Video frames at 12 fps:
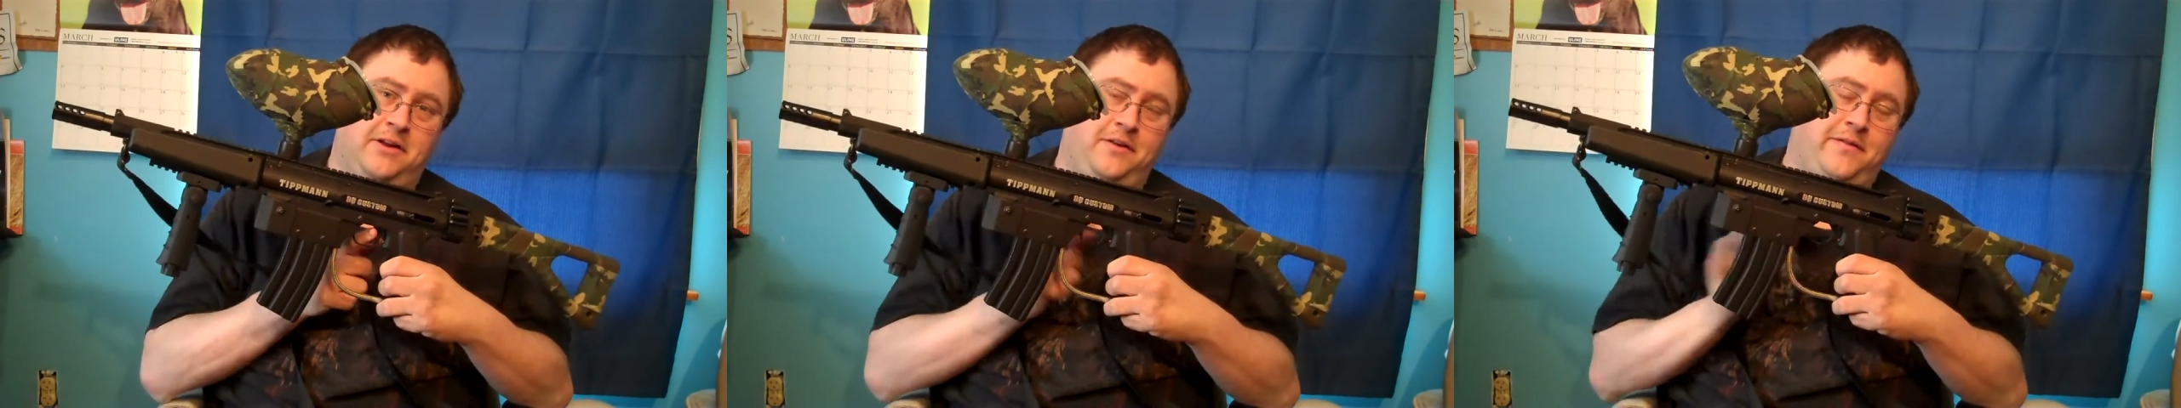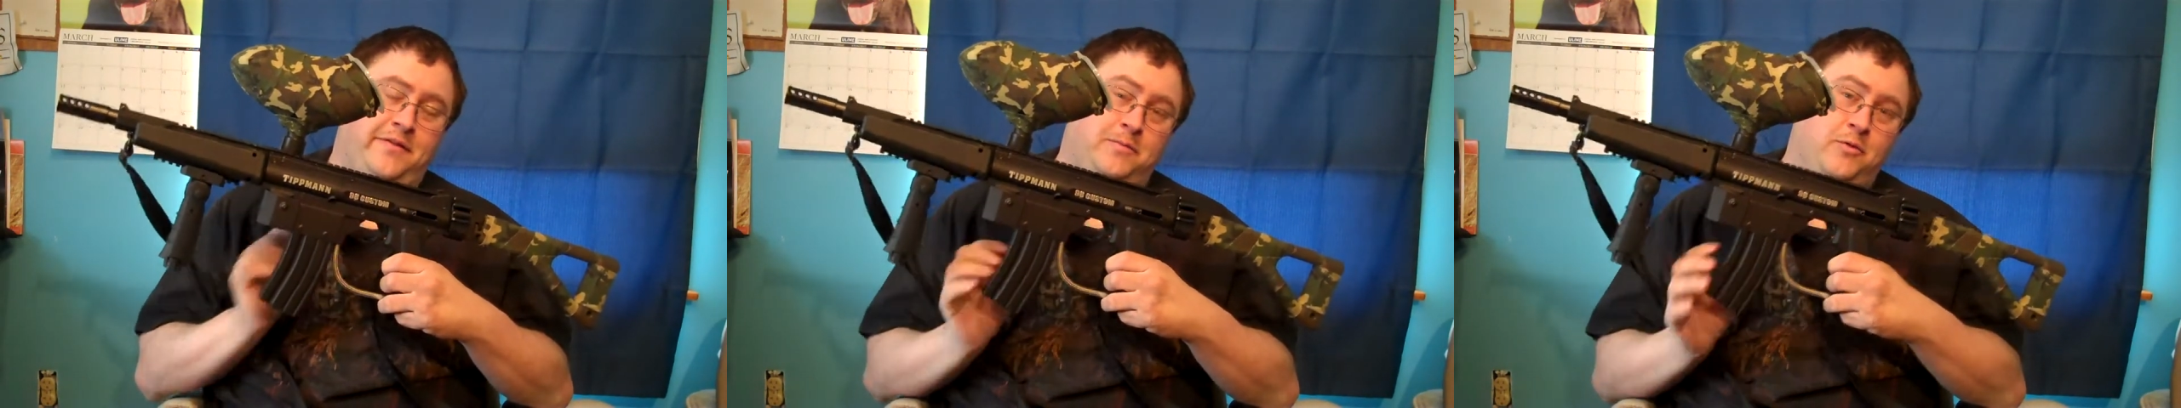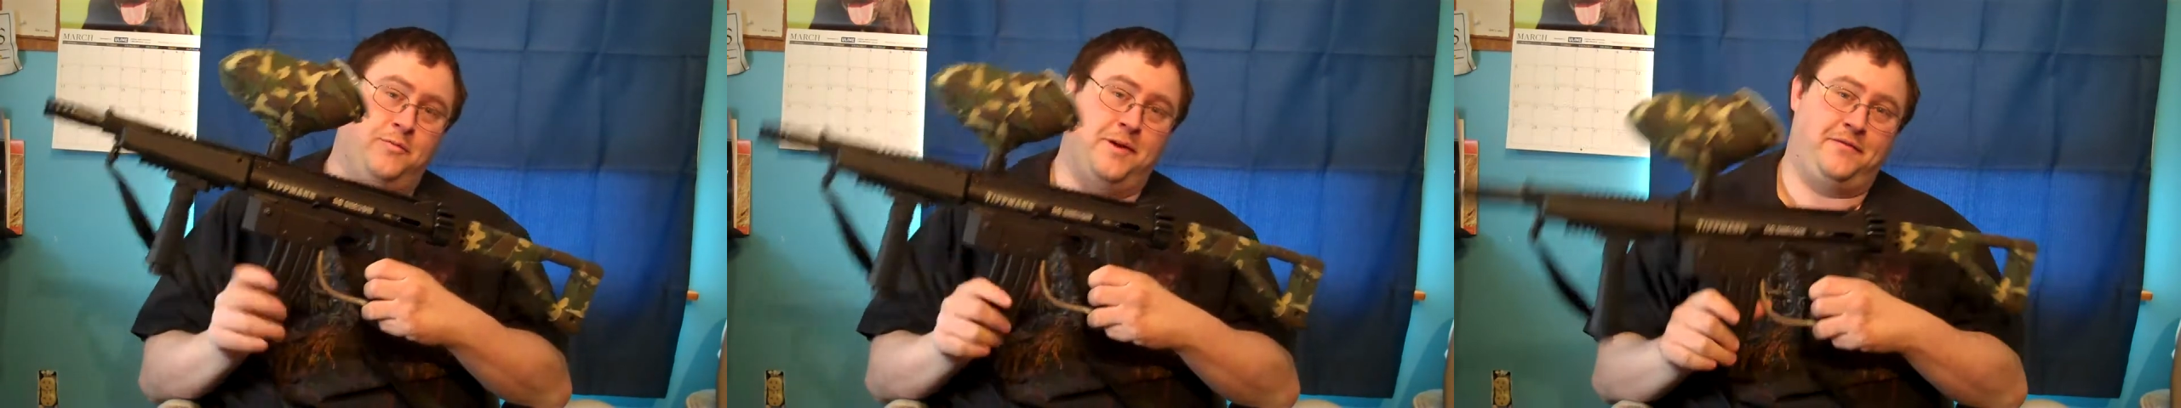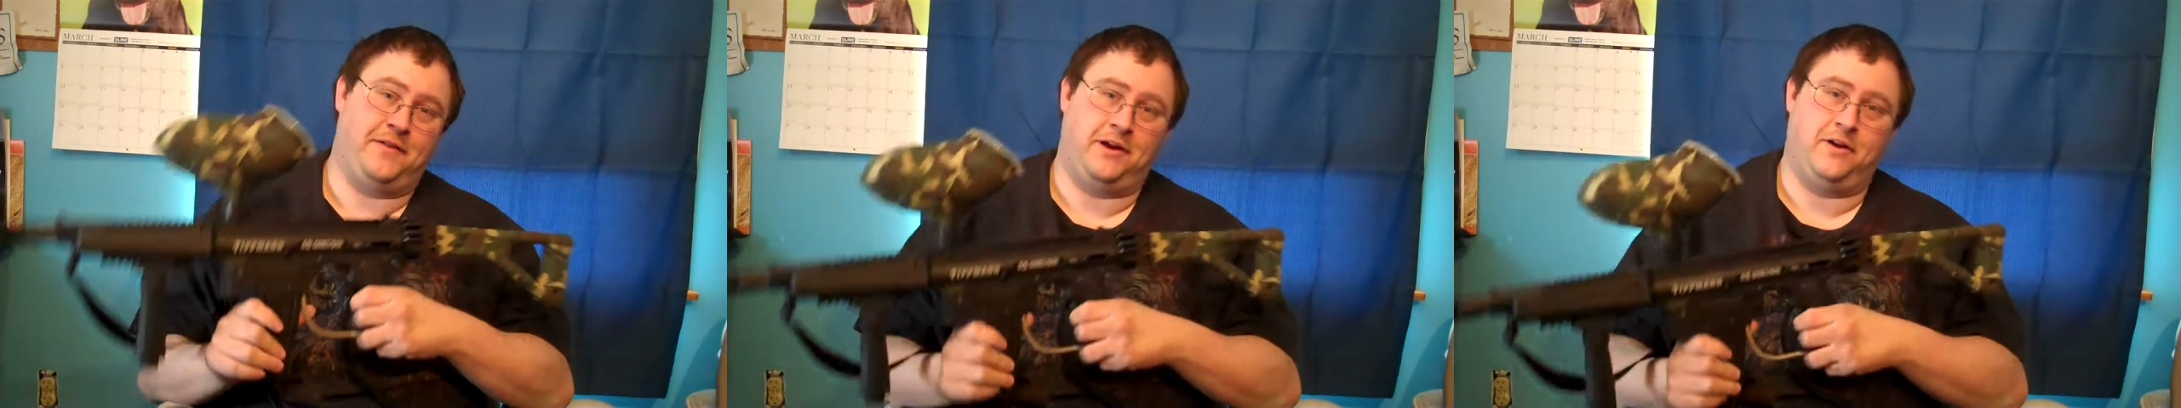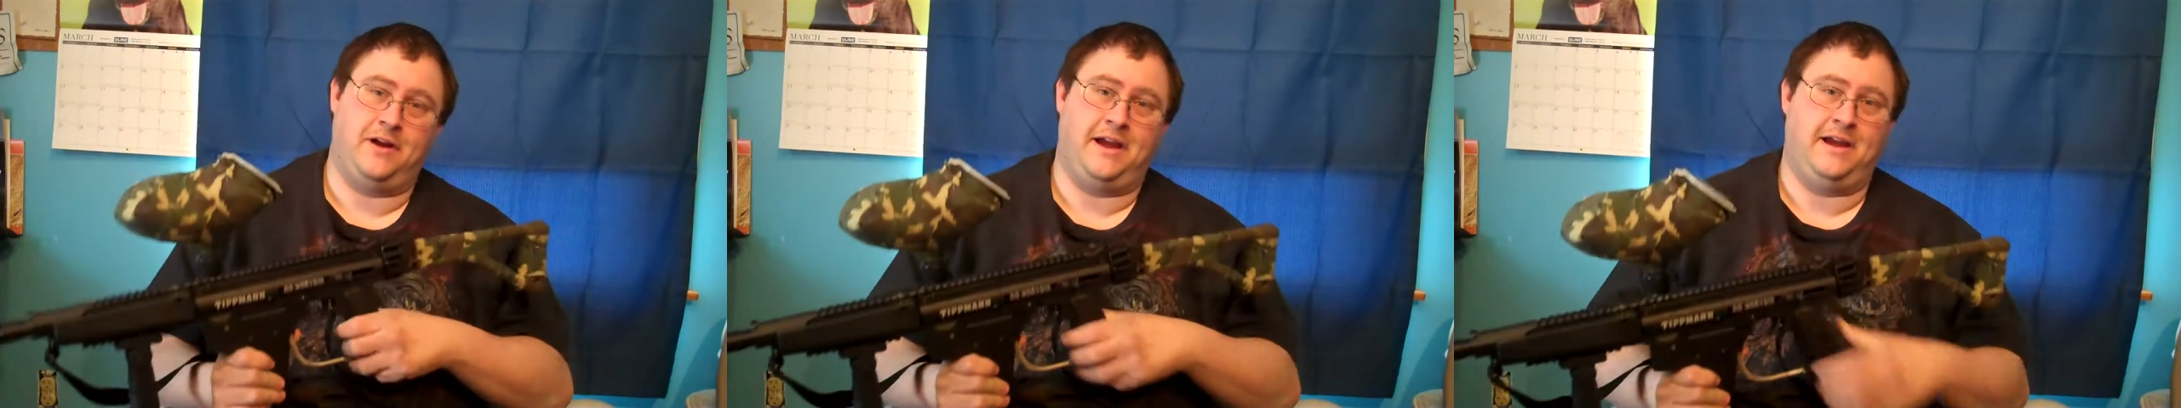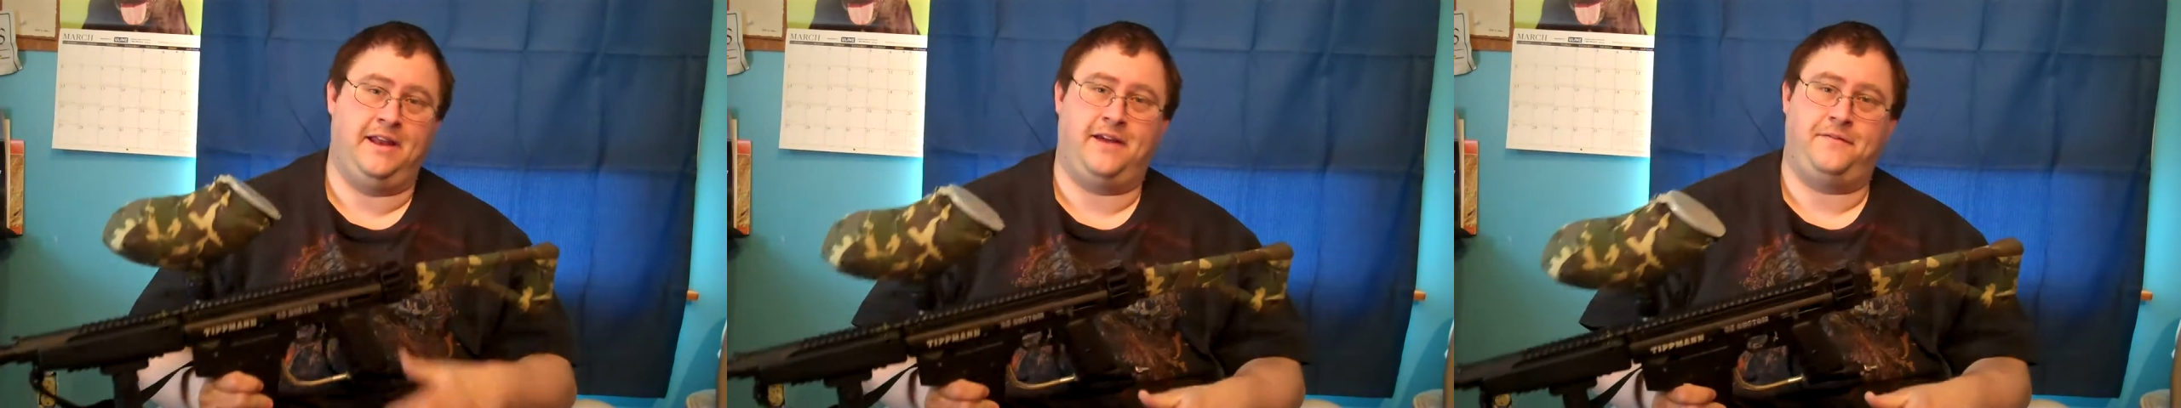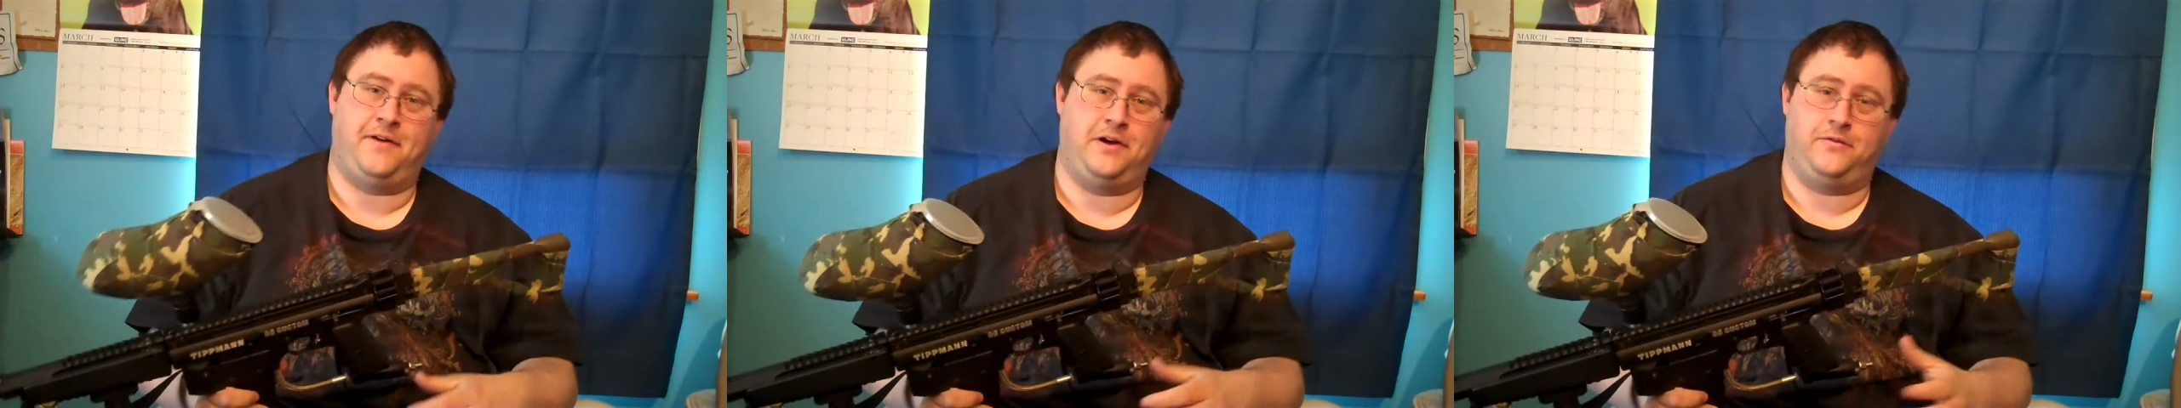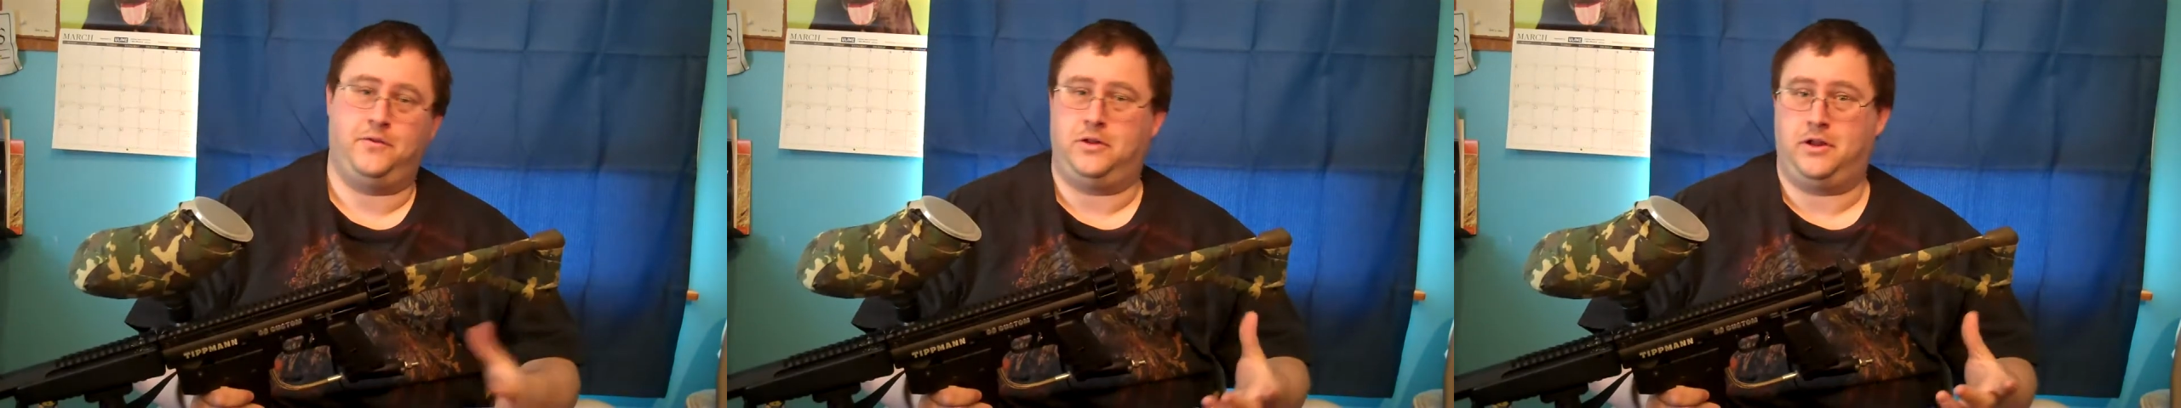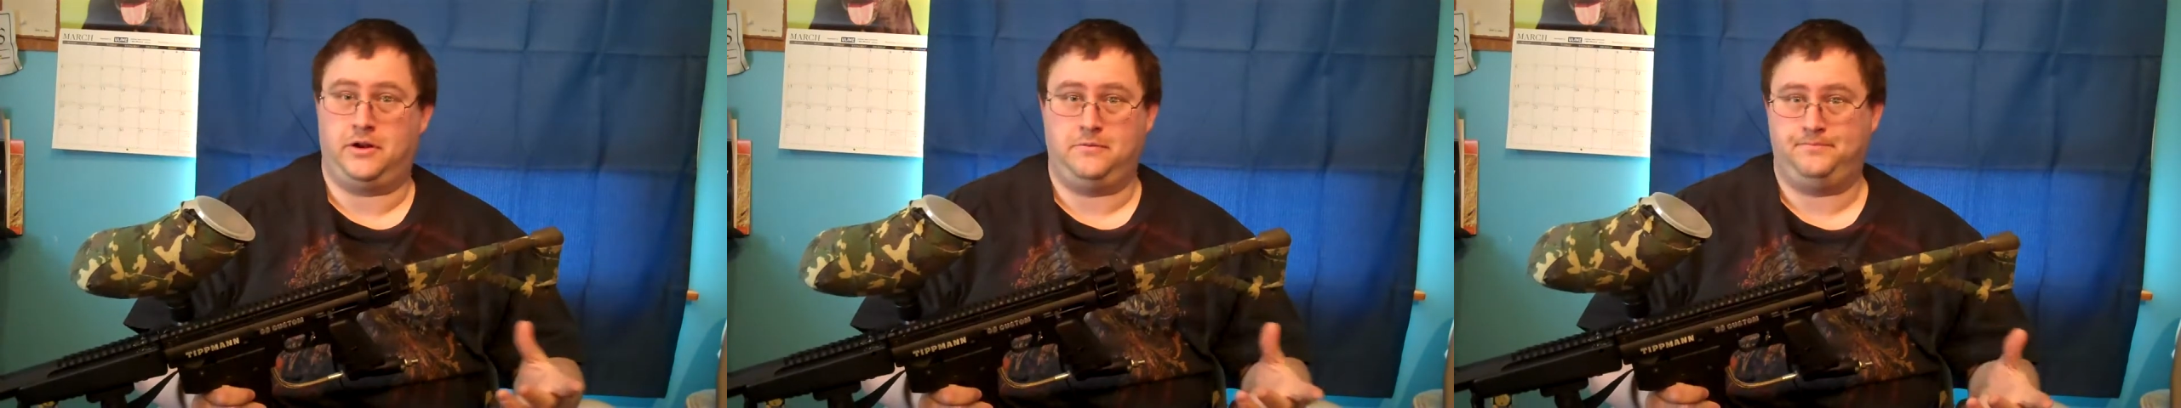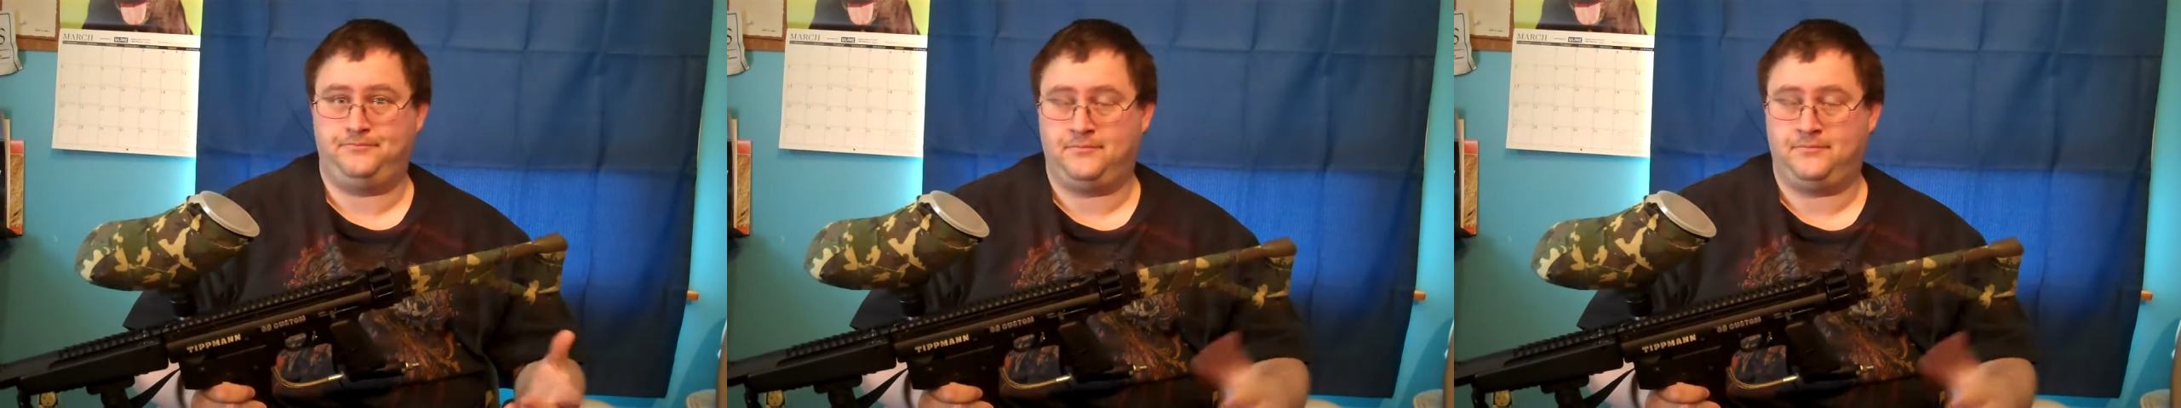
I don't even have to move my finger, and I fire full auto.